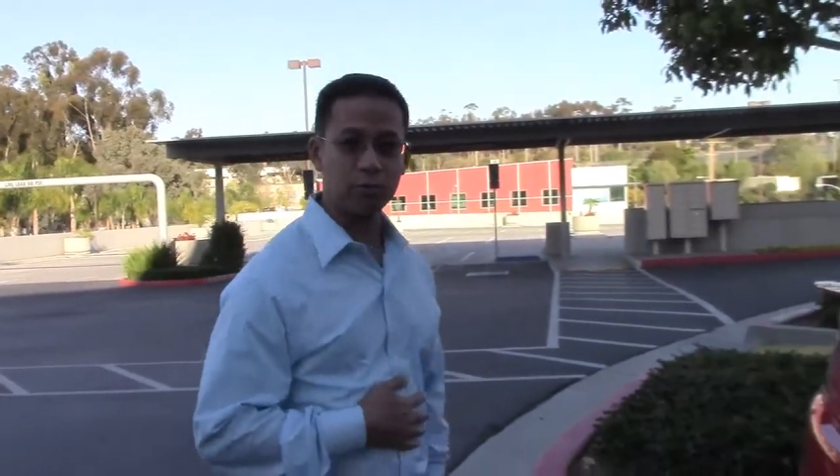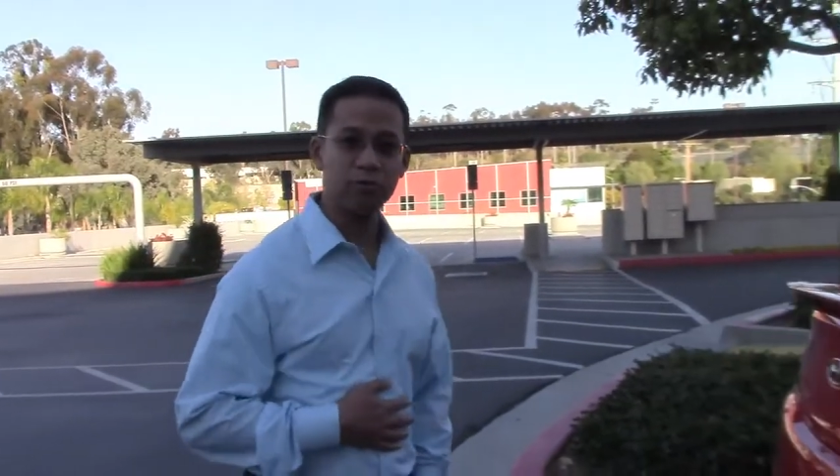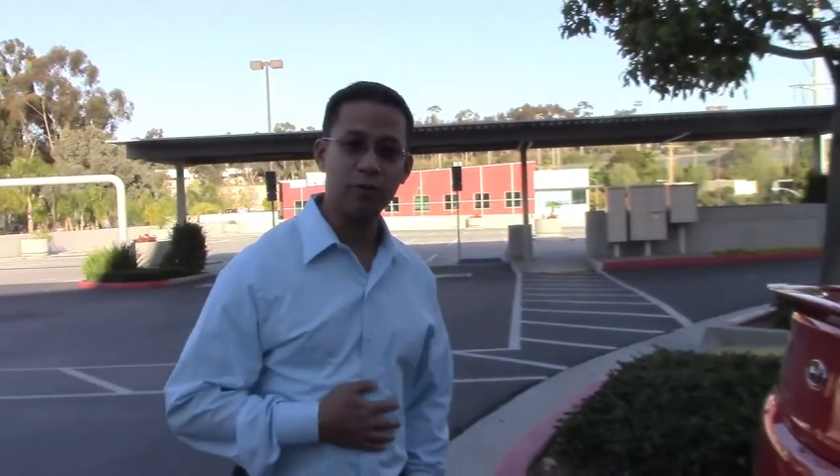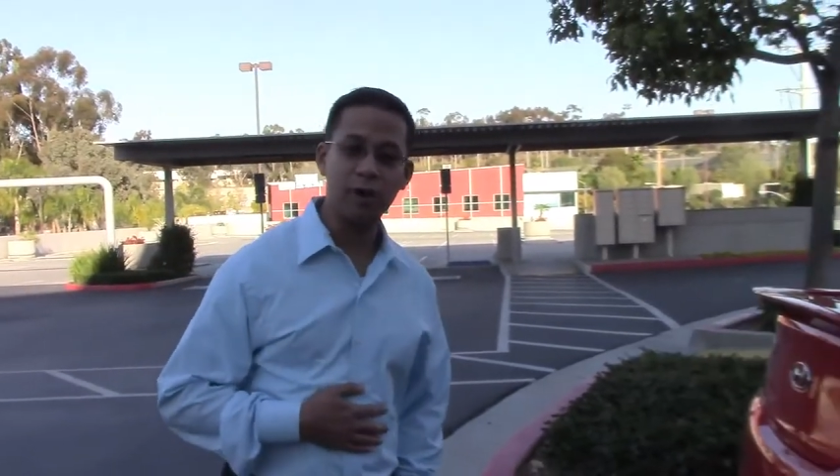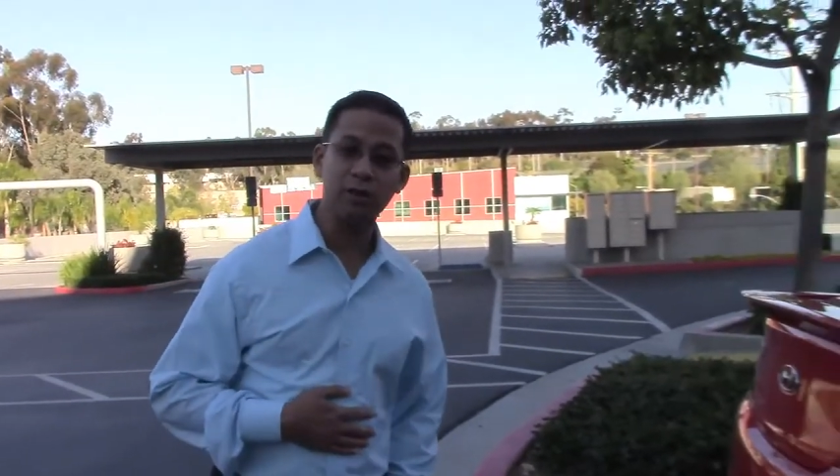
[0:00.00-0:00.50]

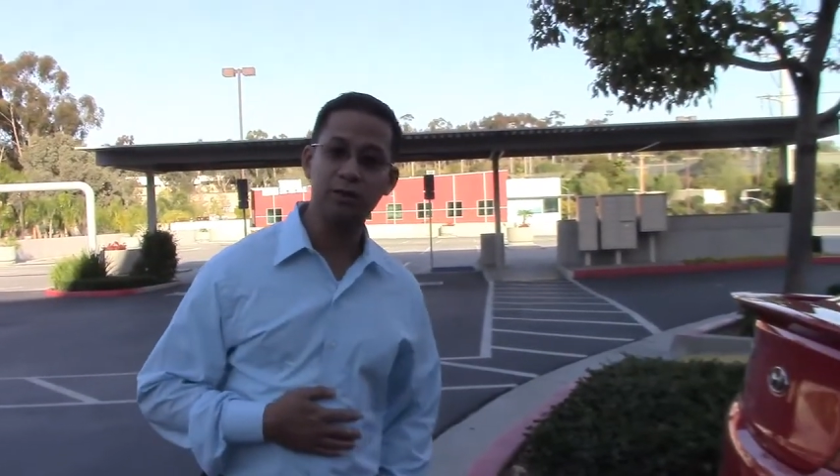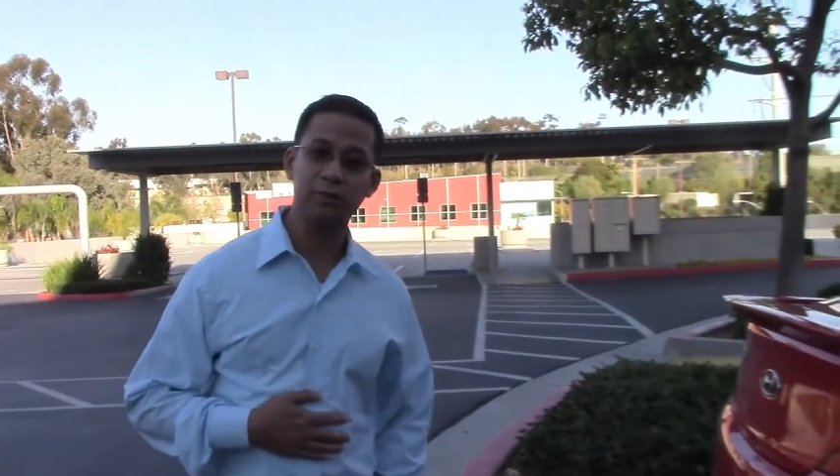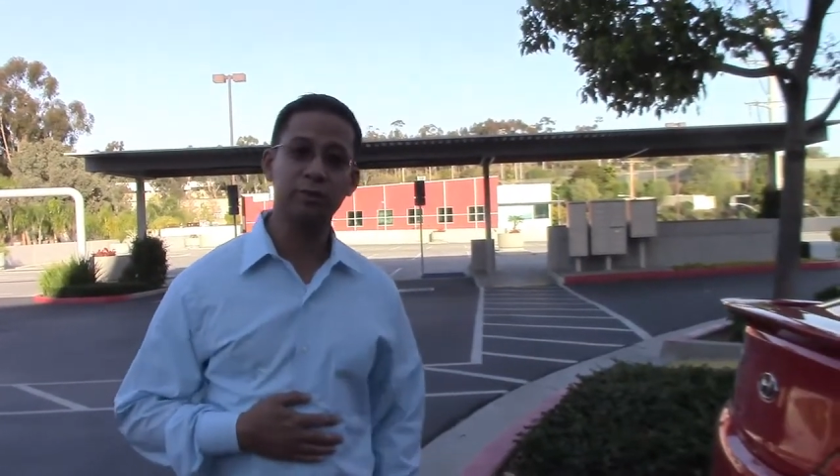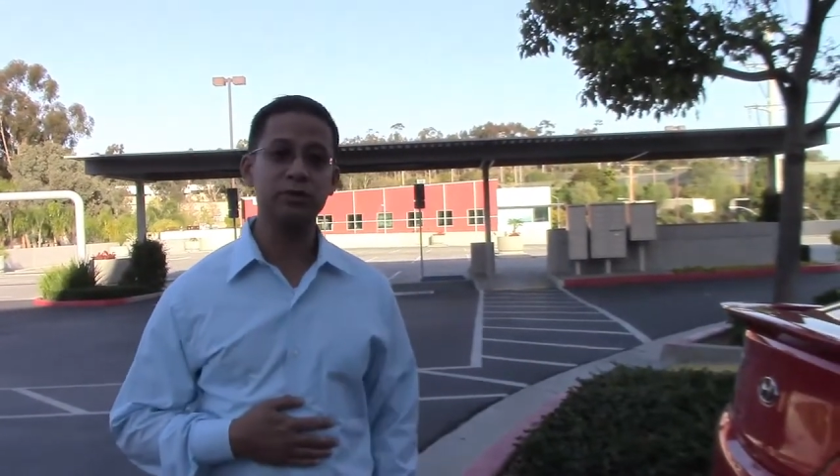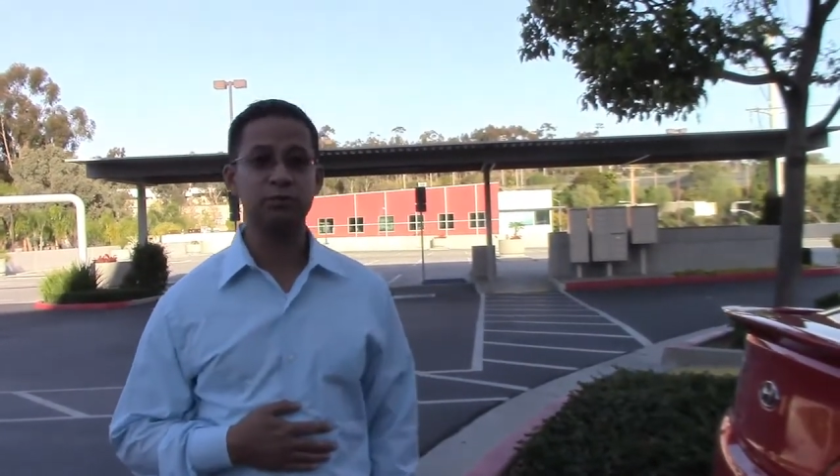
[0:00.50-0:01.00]
profile
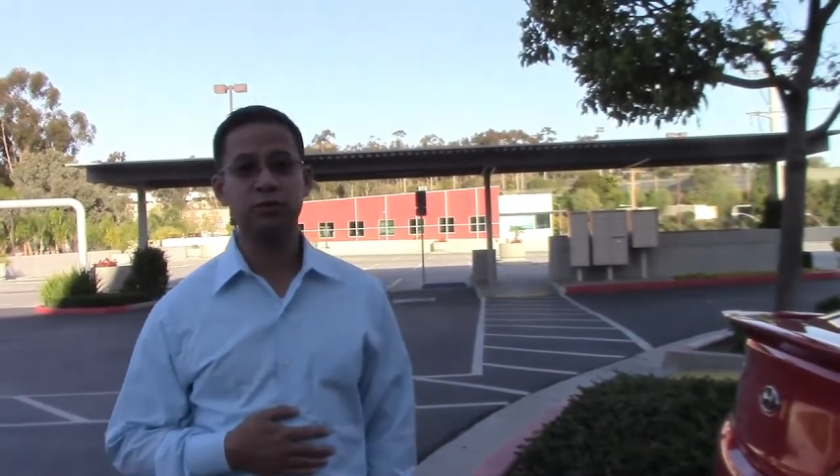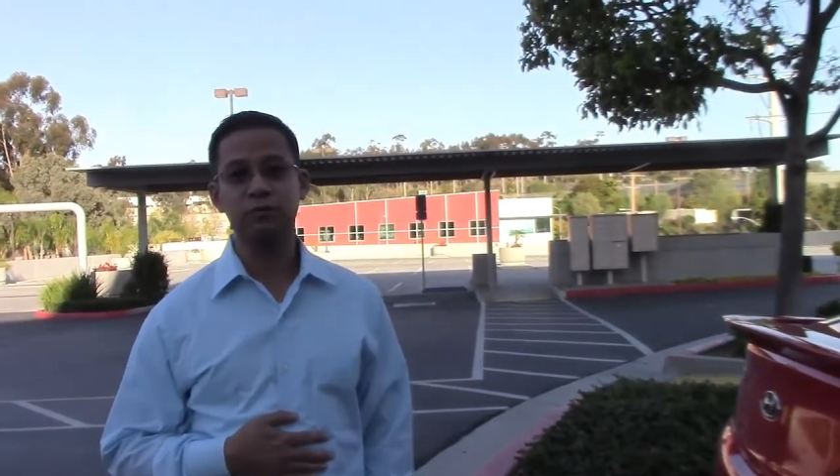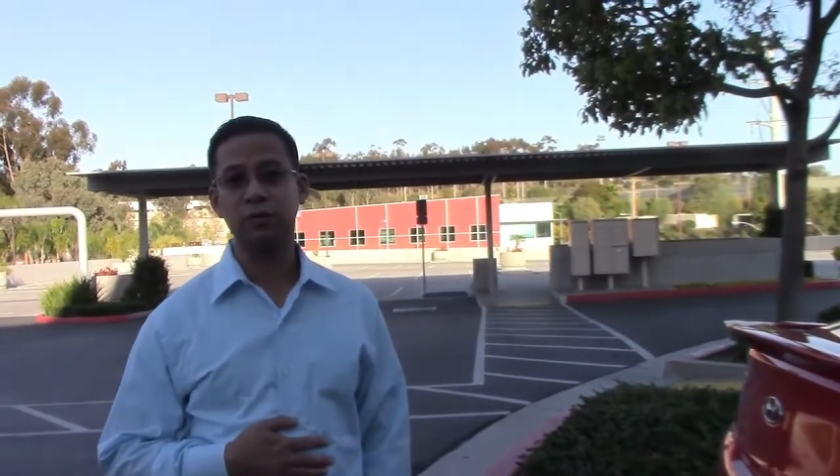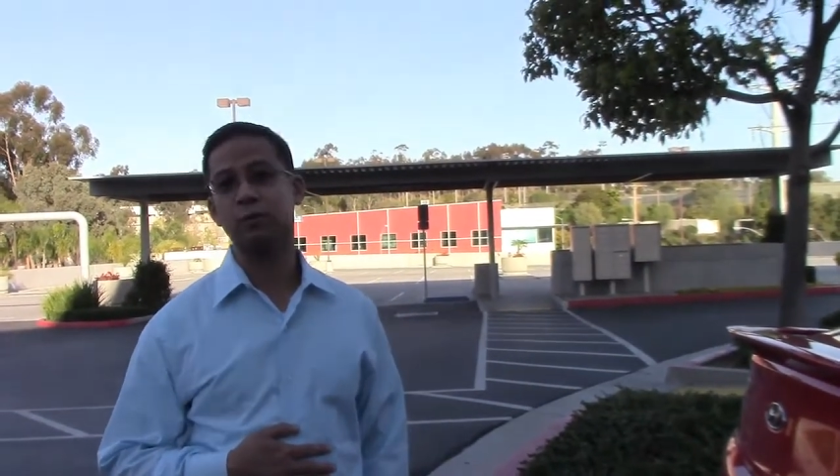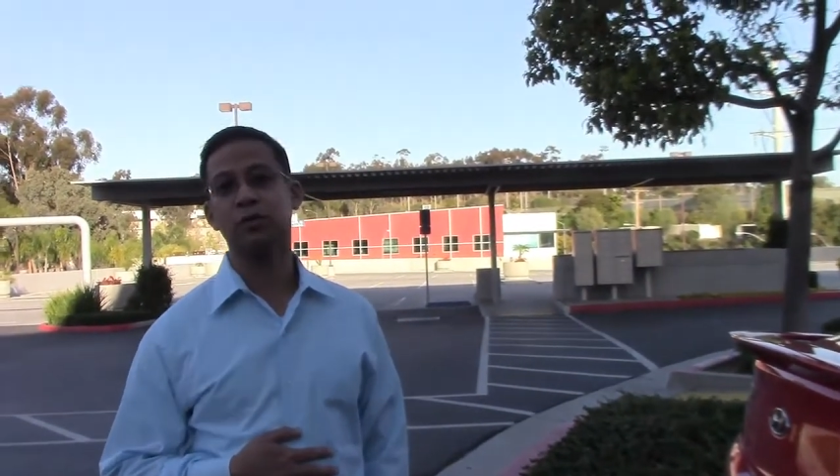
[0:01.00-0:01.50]
and my
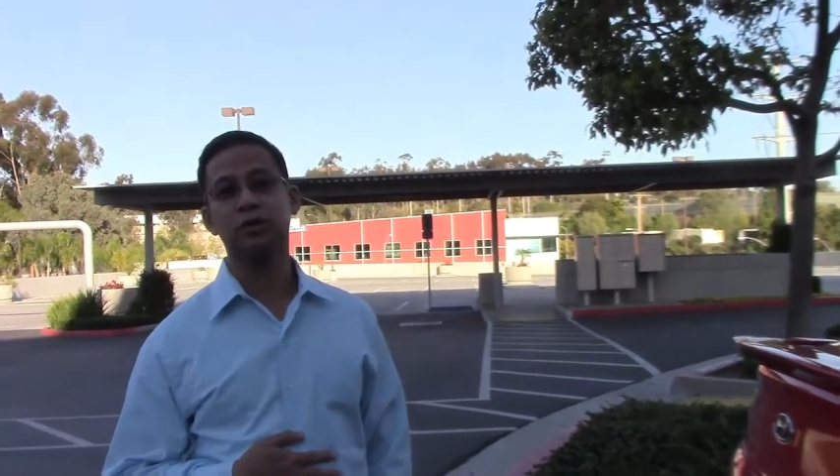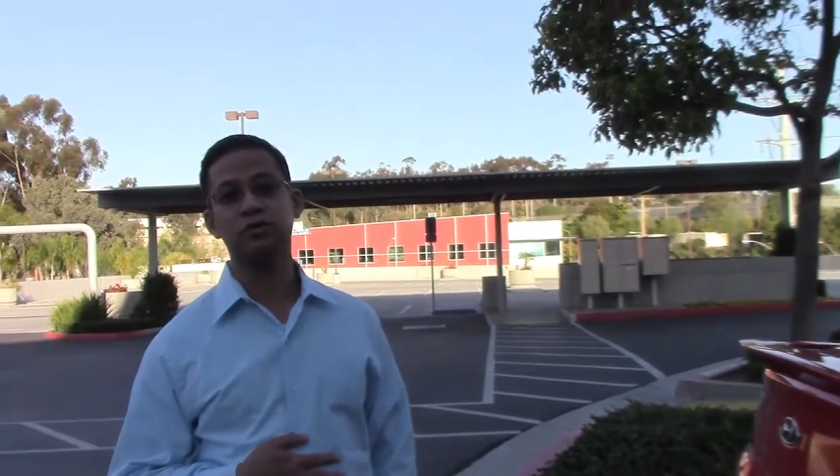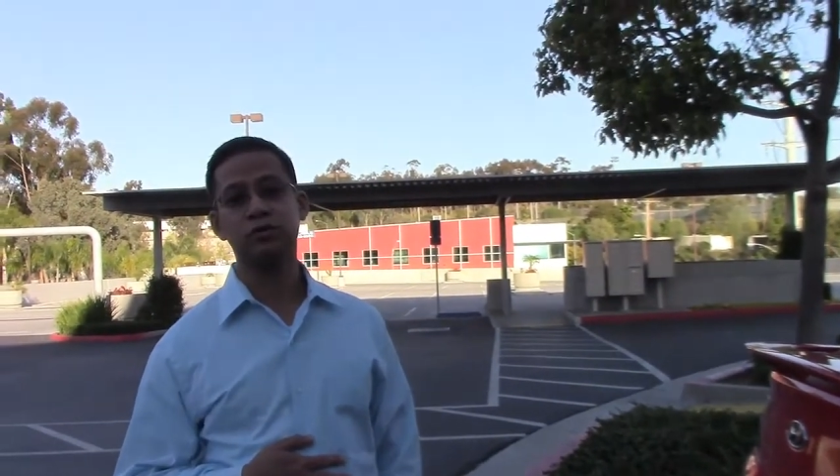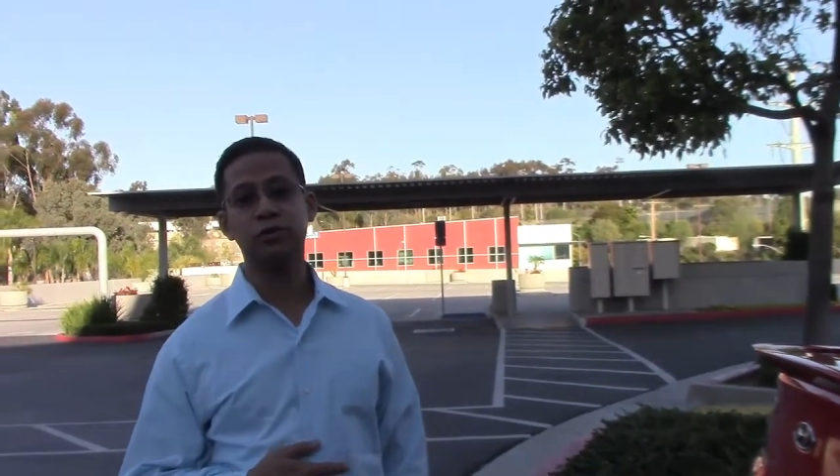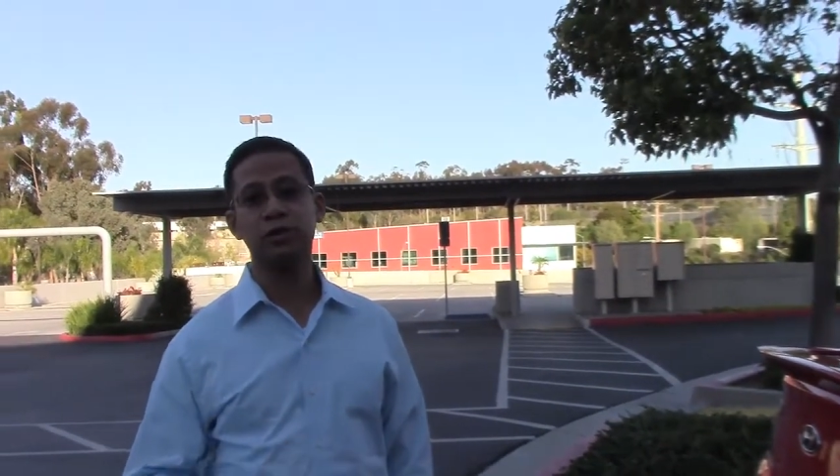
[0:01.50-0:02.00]
specific work
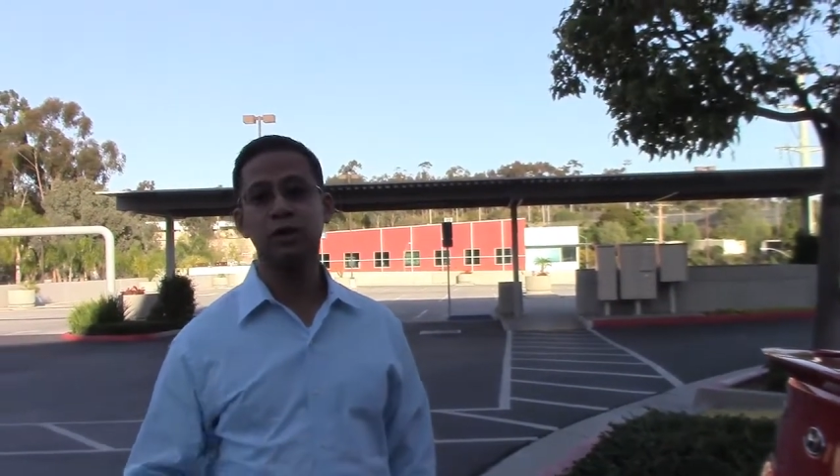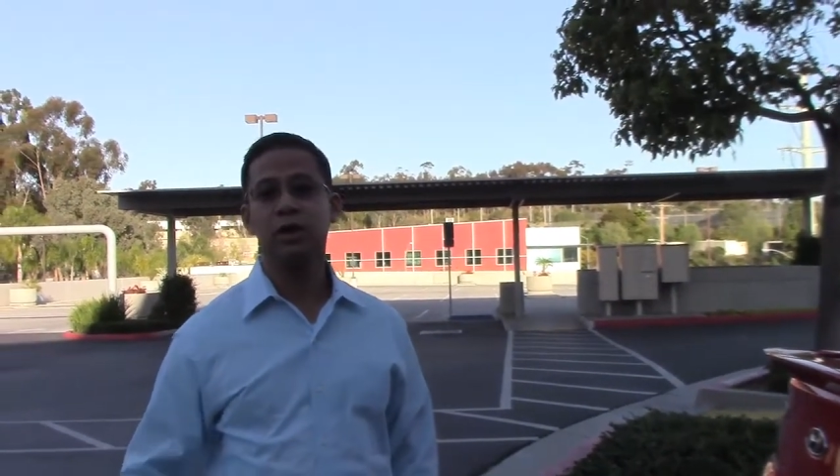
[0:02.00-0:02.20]
history